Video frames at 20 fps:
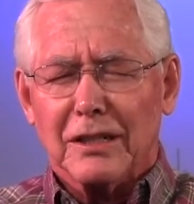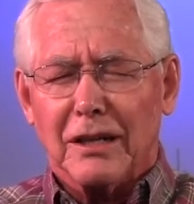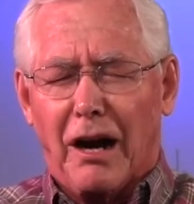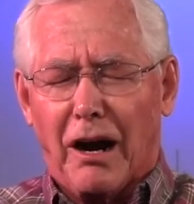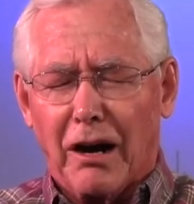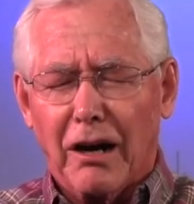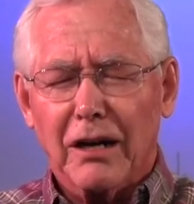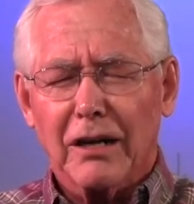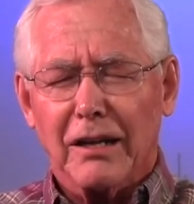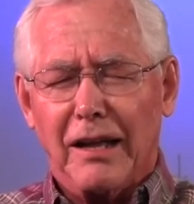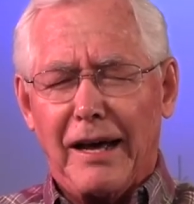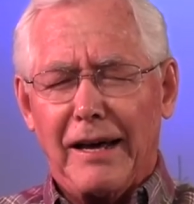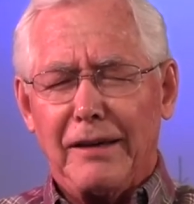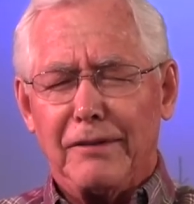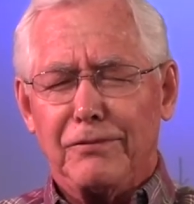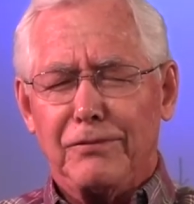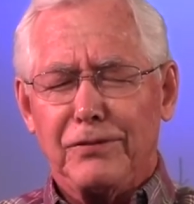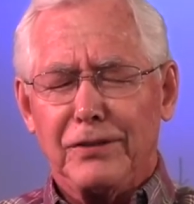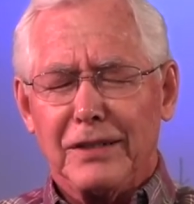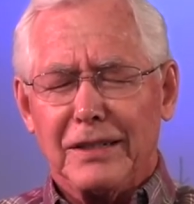Our
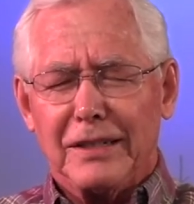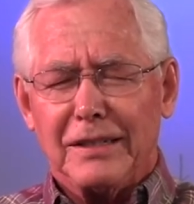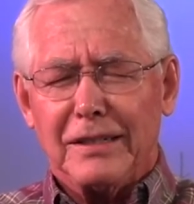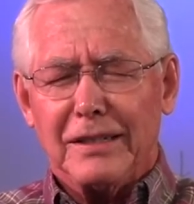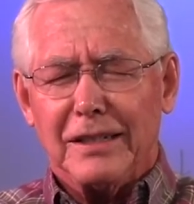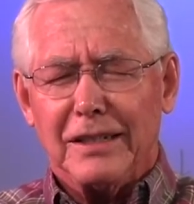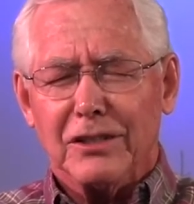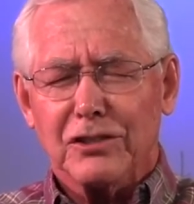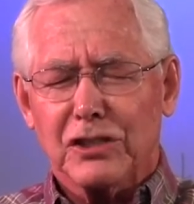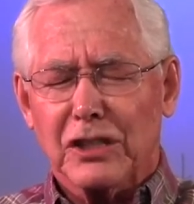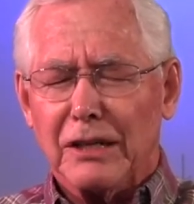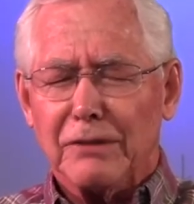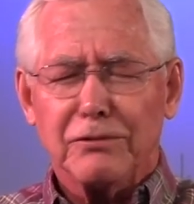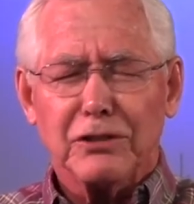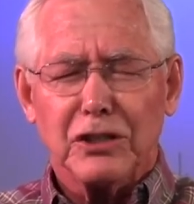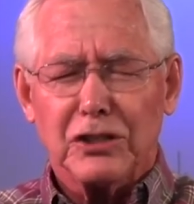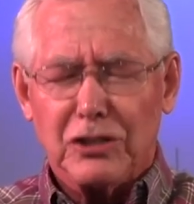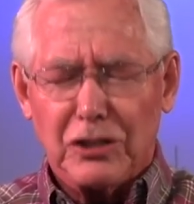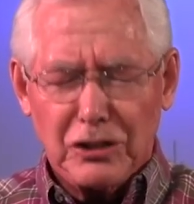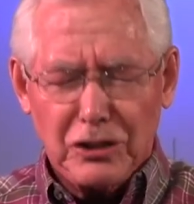life is
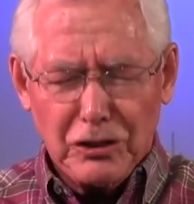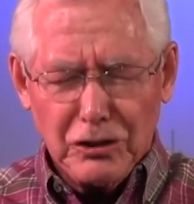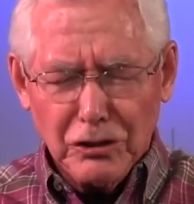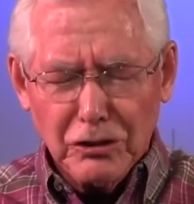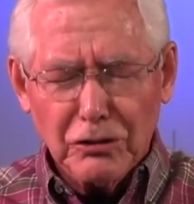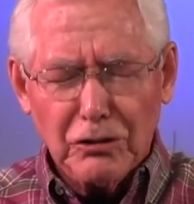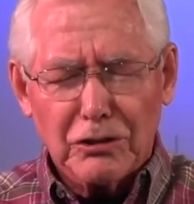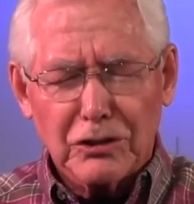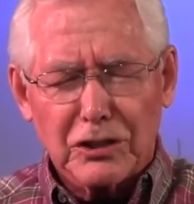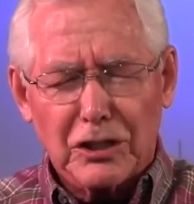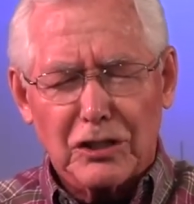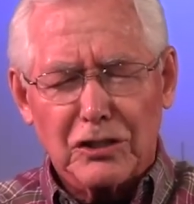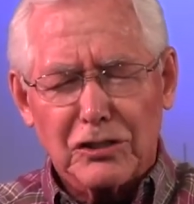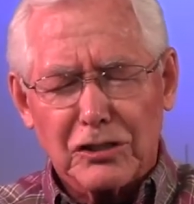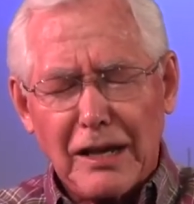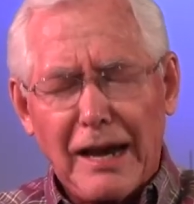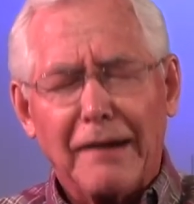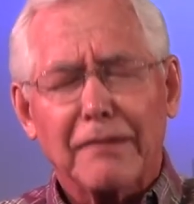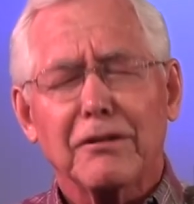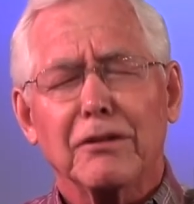given to you as a
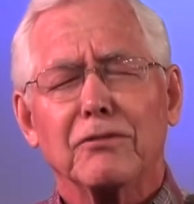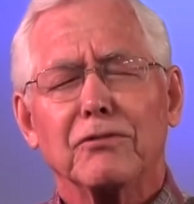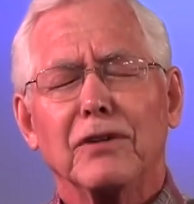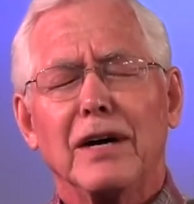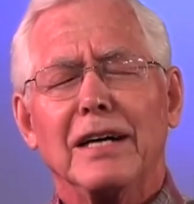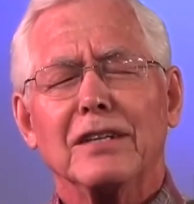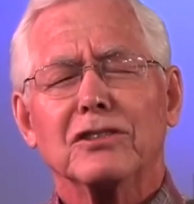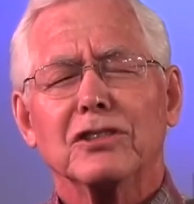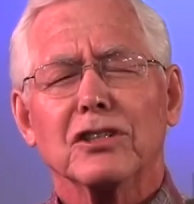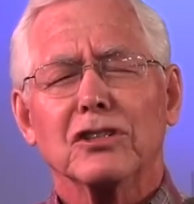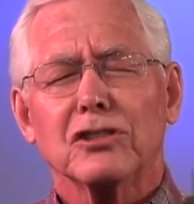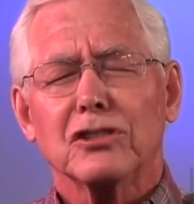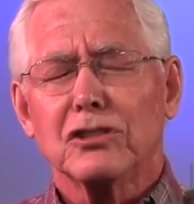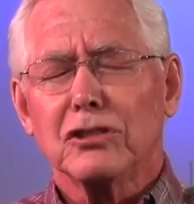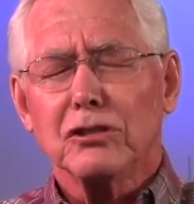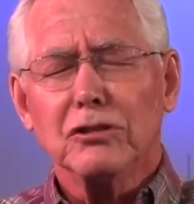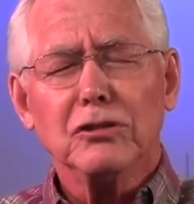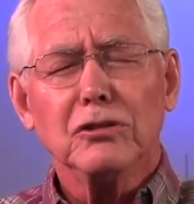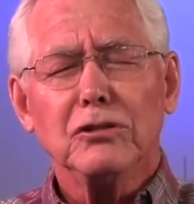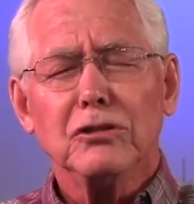sacrifice as
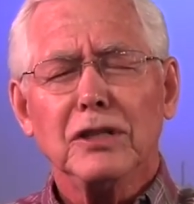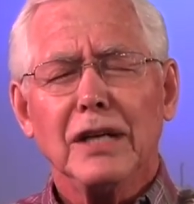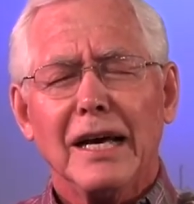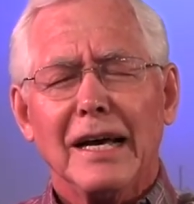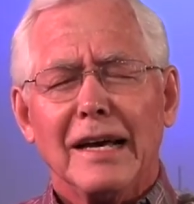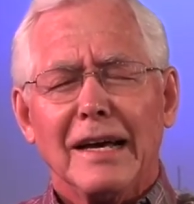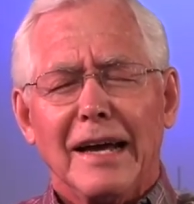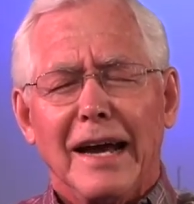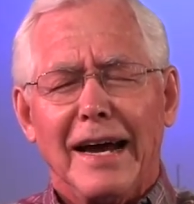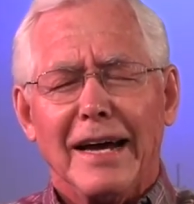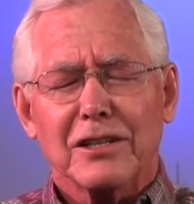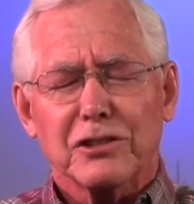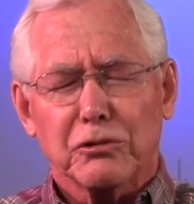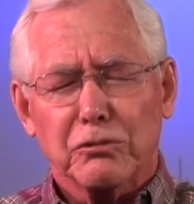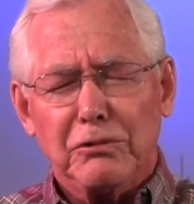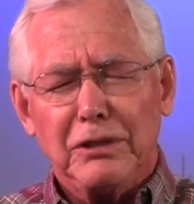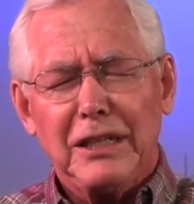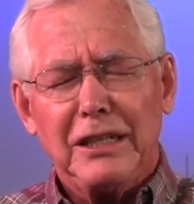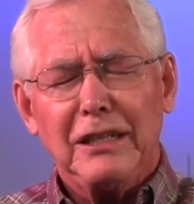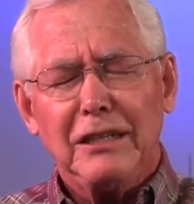soon as
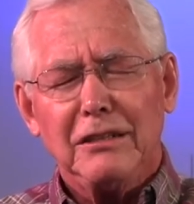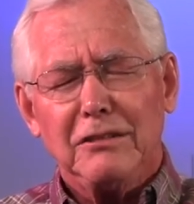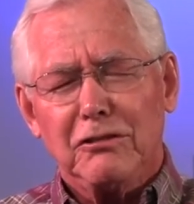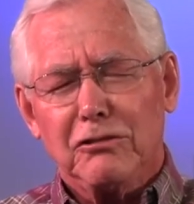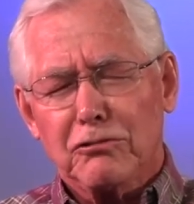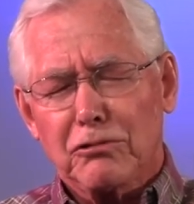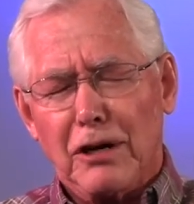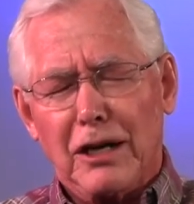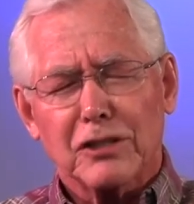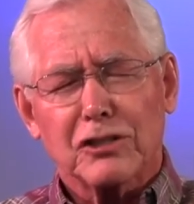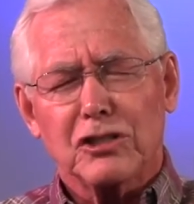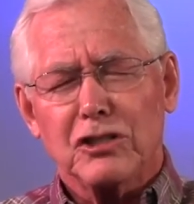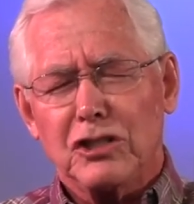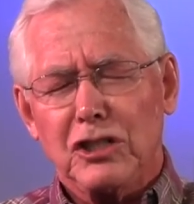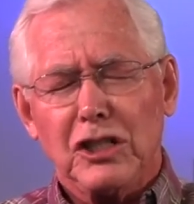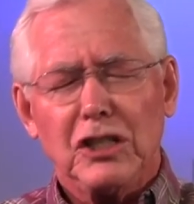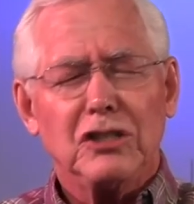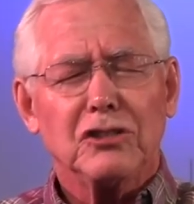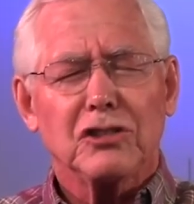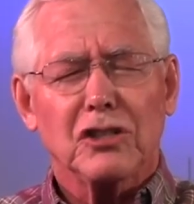we trust
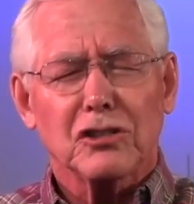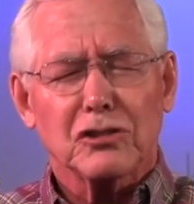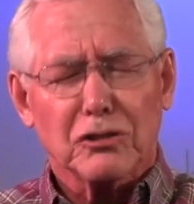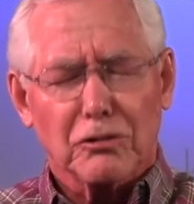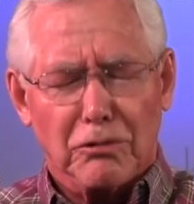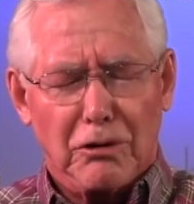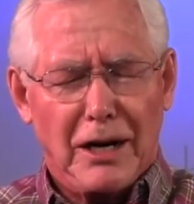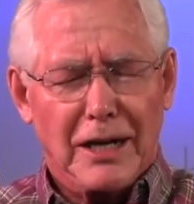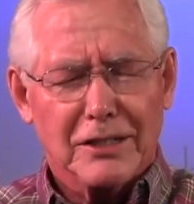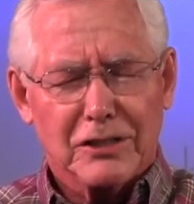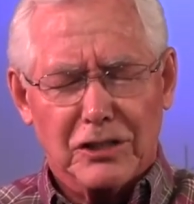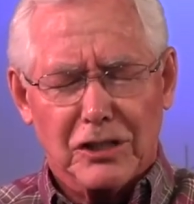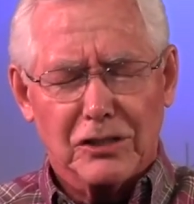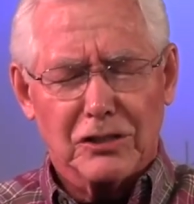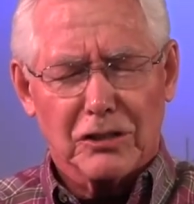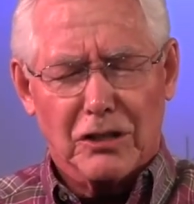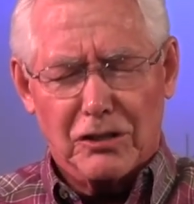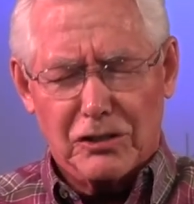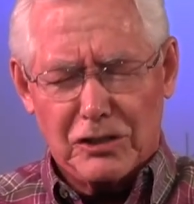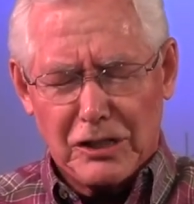Jesus Christ
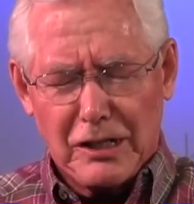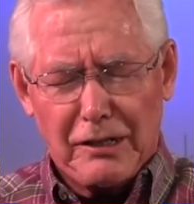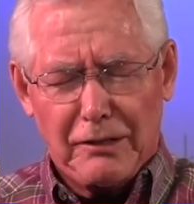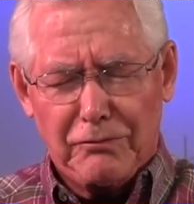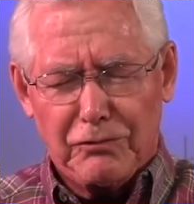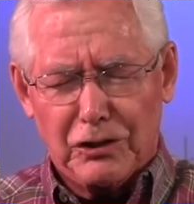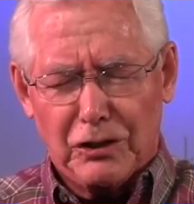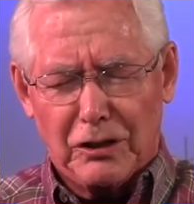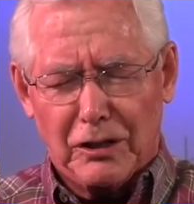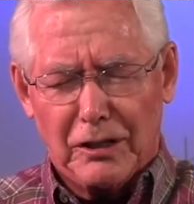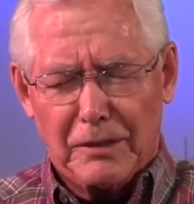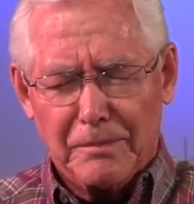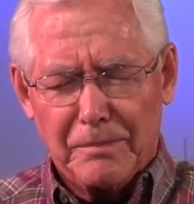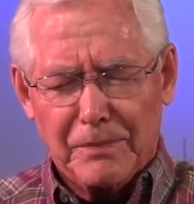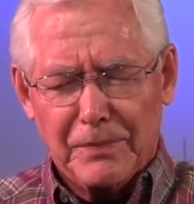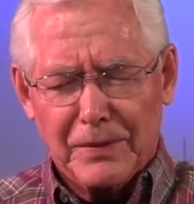as our Savior.